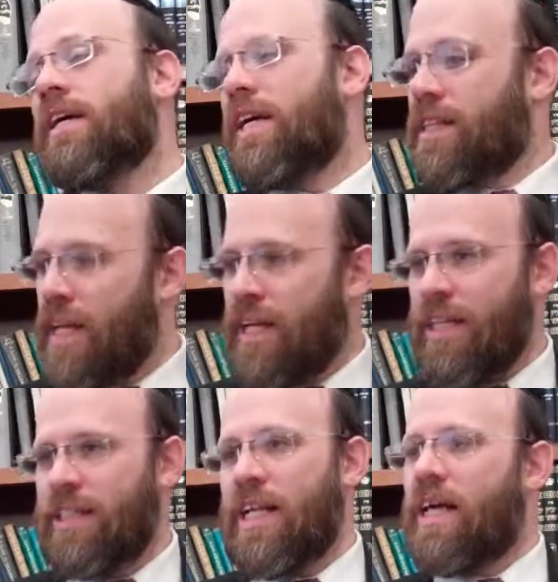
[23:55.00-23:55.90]
It's not
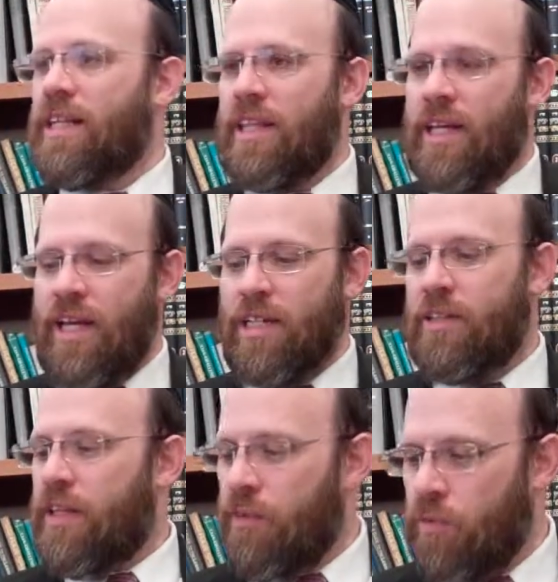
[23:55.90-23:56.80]
exactly that case. So
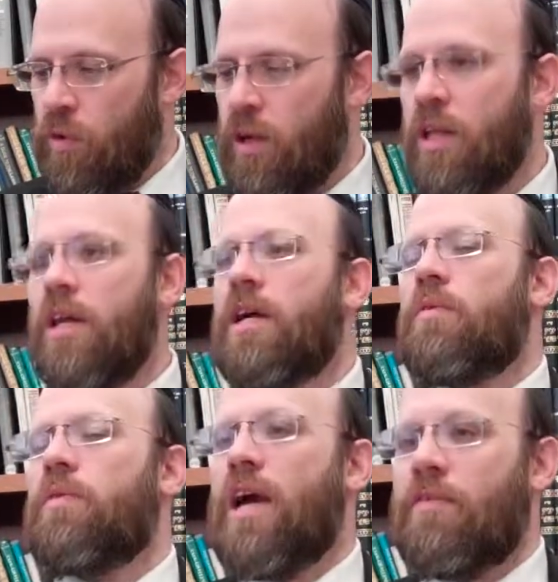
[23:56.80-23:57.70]
therefore,
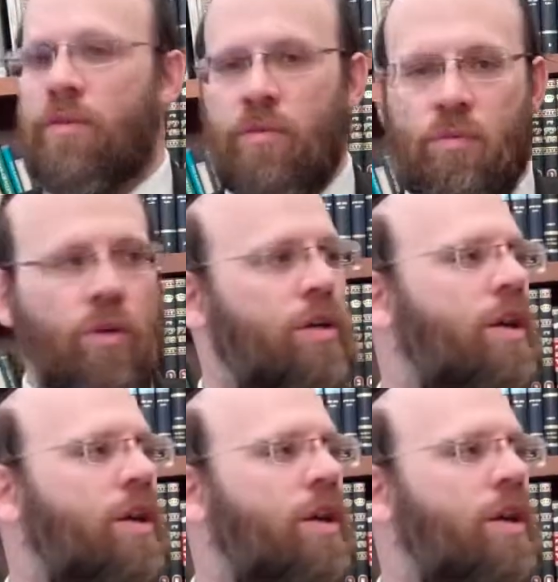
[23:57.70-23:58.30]
we have to work.